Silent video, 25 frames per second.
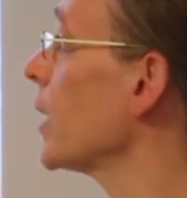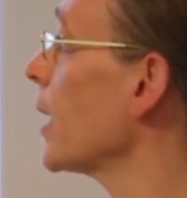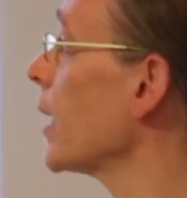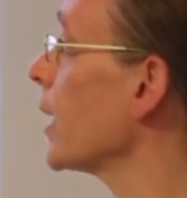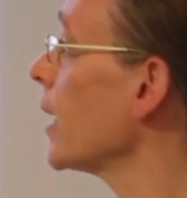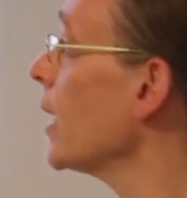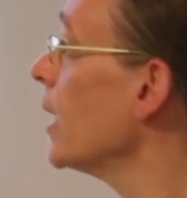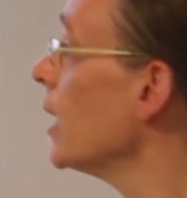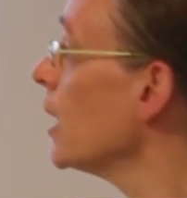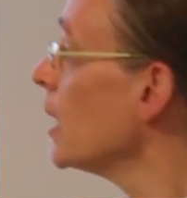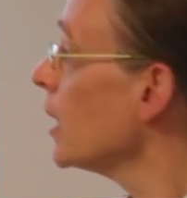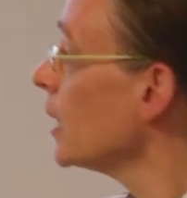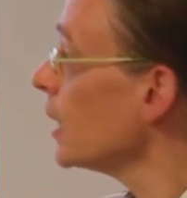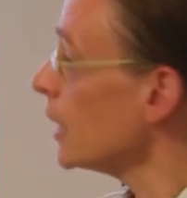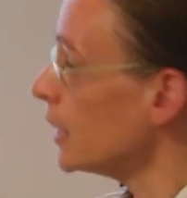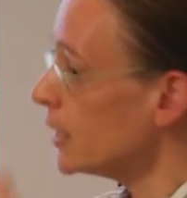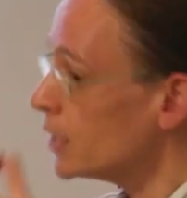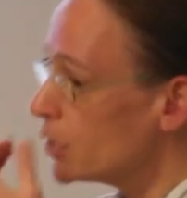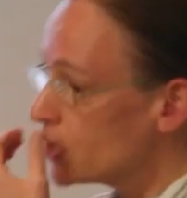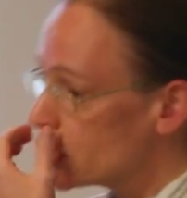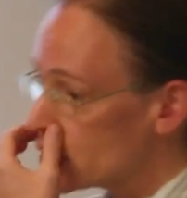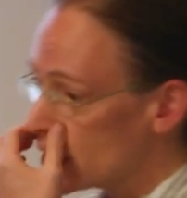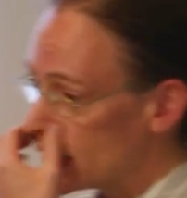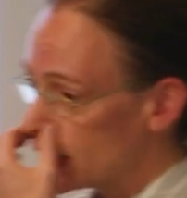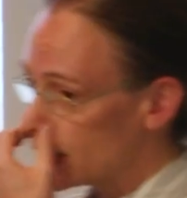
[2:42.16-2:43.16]
and I
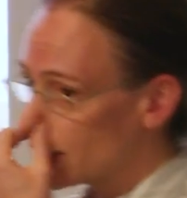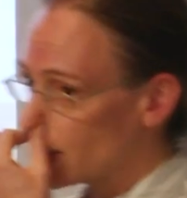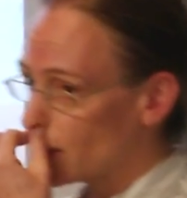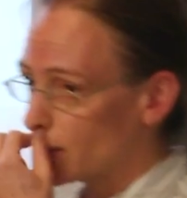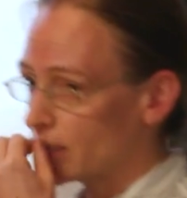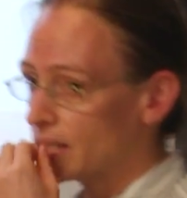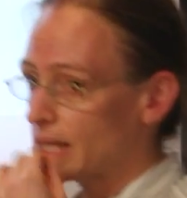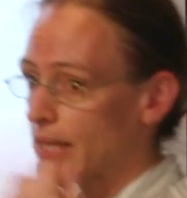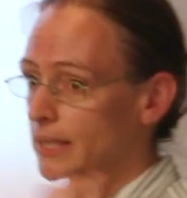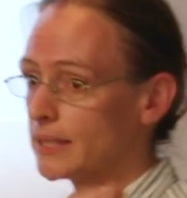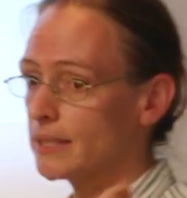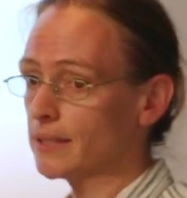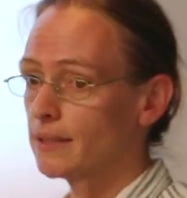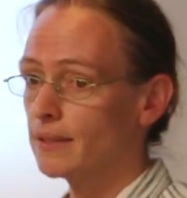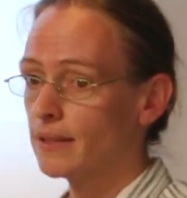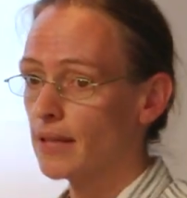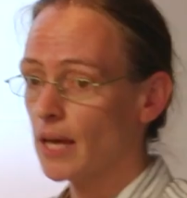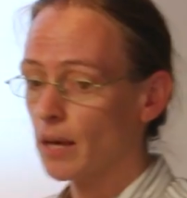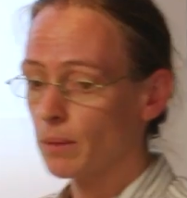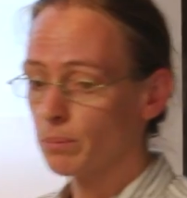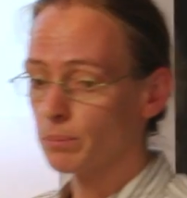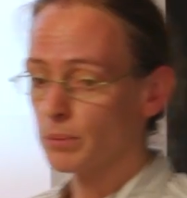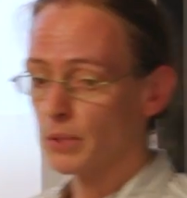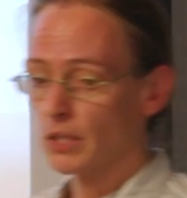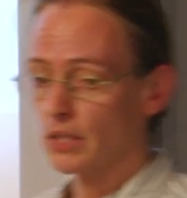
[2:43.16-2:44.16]
initially contacted
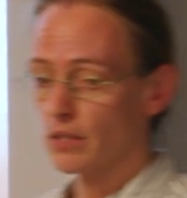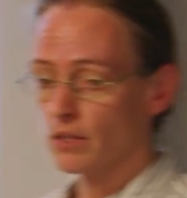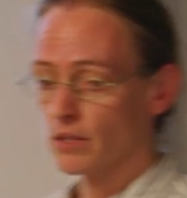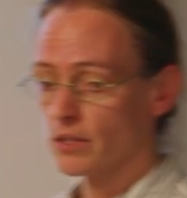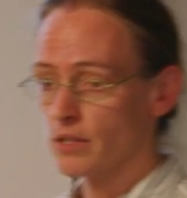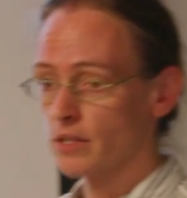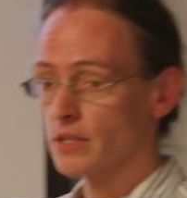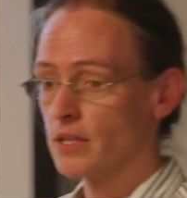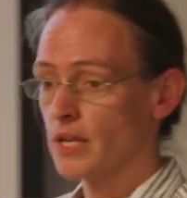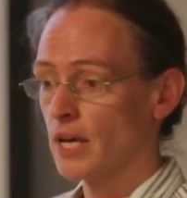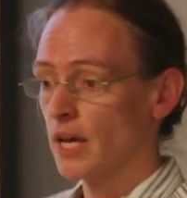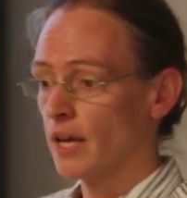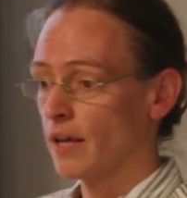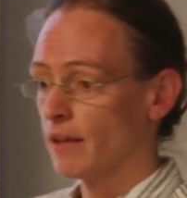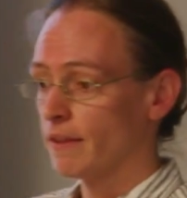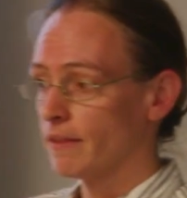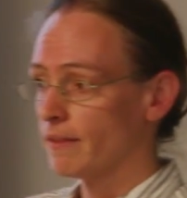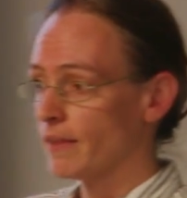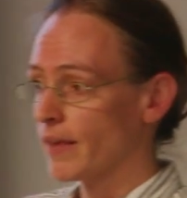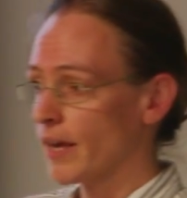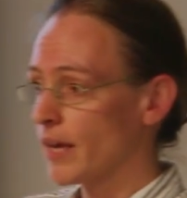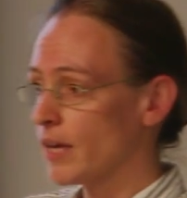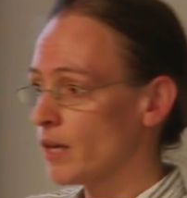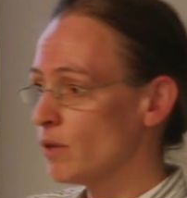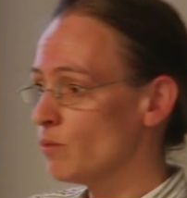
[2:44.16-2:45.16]
them because
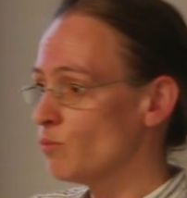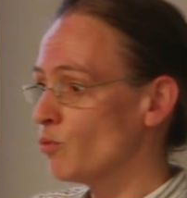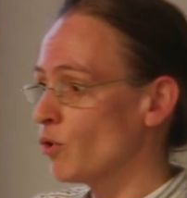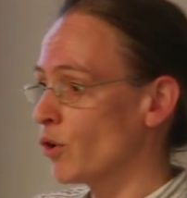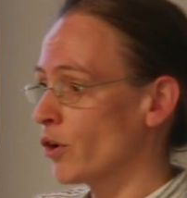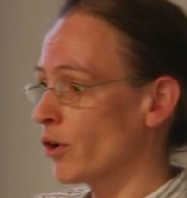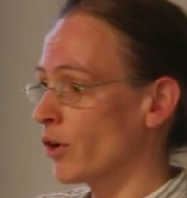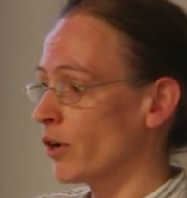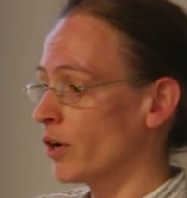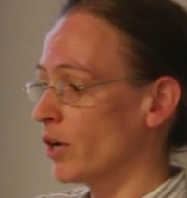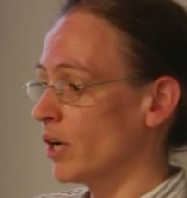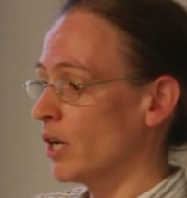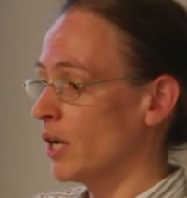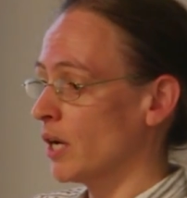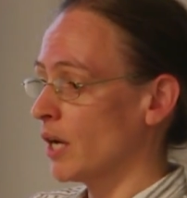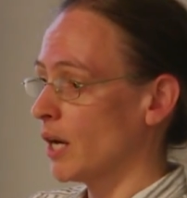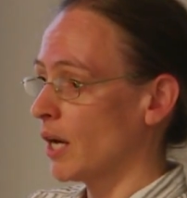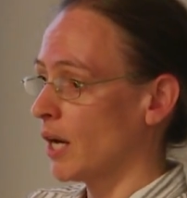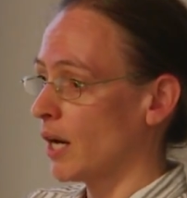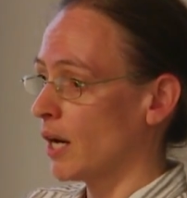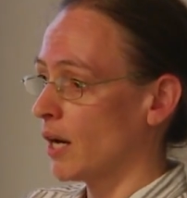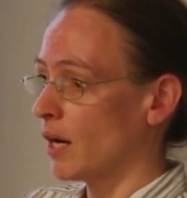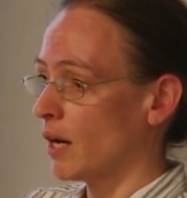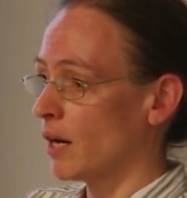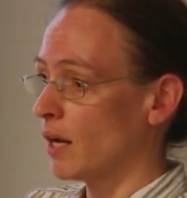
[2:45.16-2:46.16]
they were
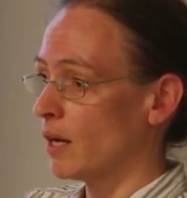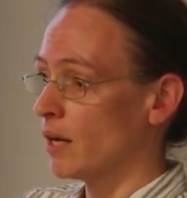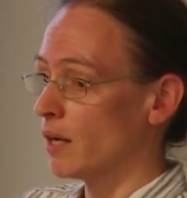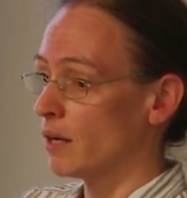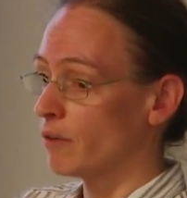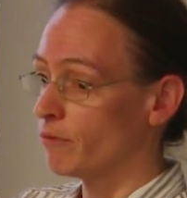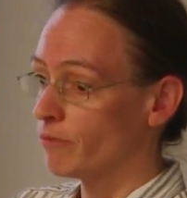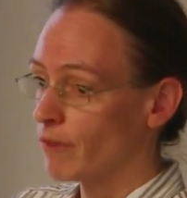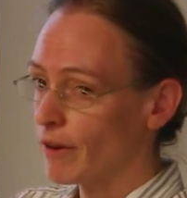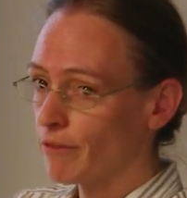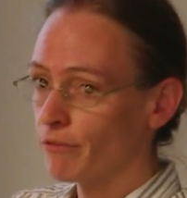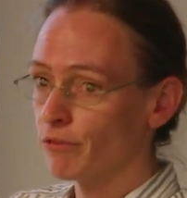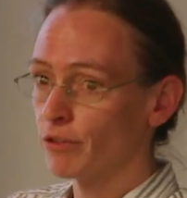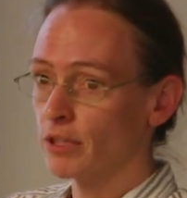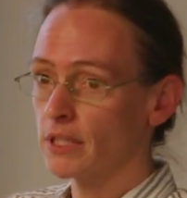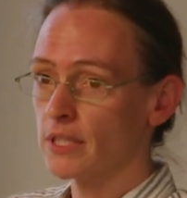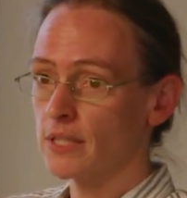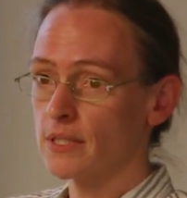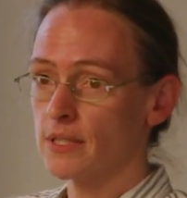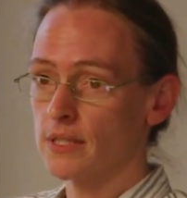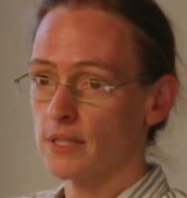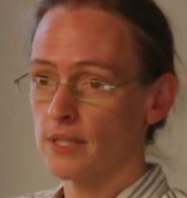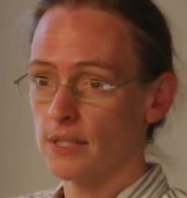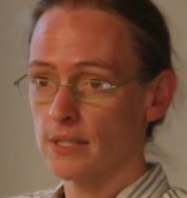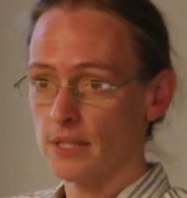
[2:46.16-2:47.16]
a
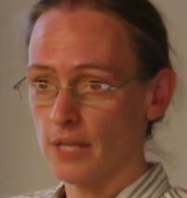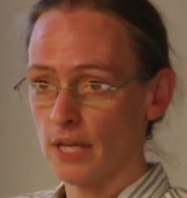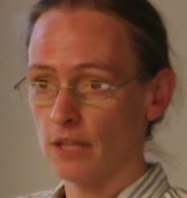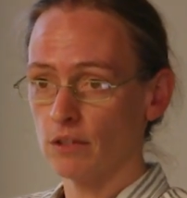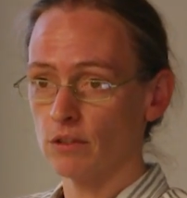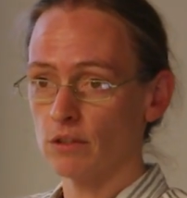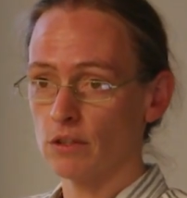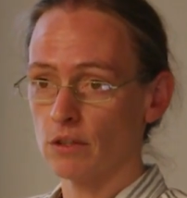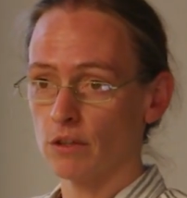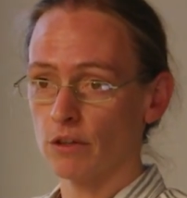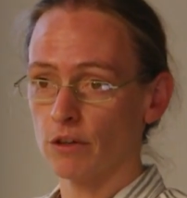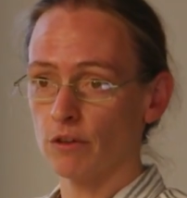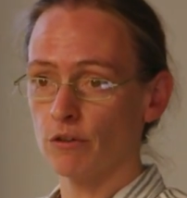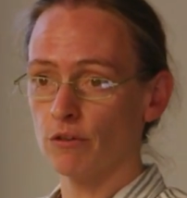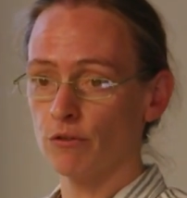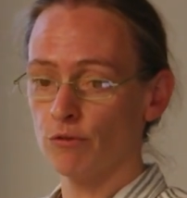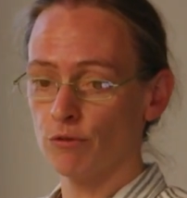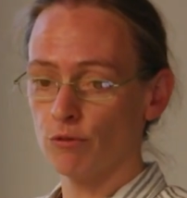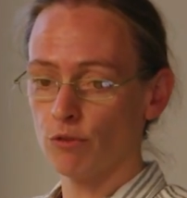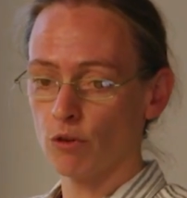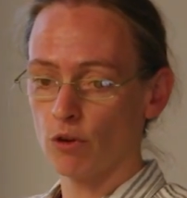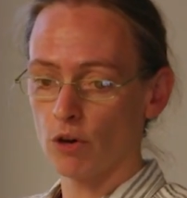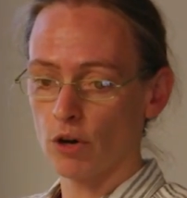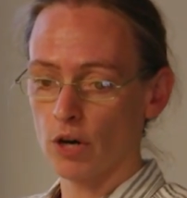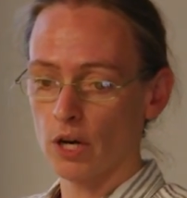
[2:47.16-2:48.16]
reference center
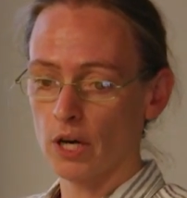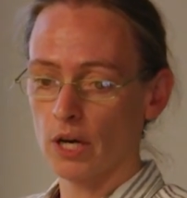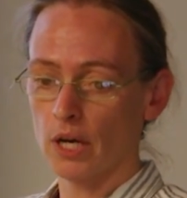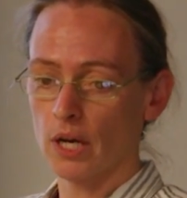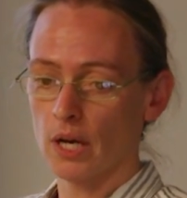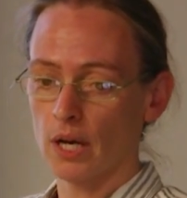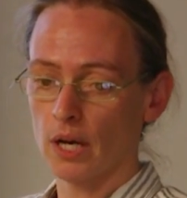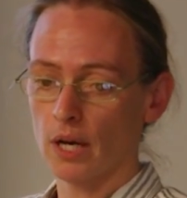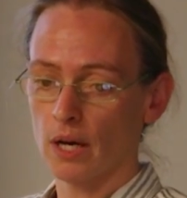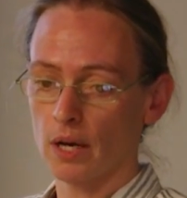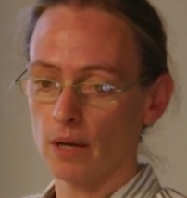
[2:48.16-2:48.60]
for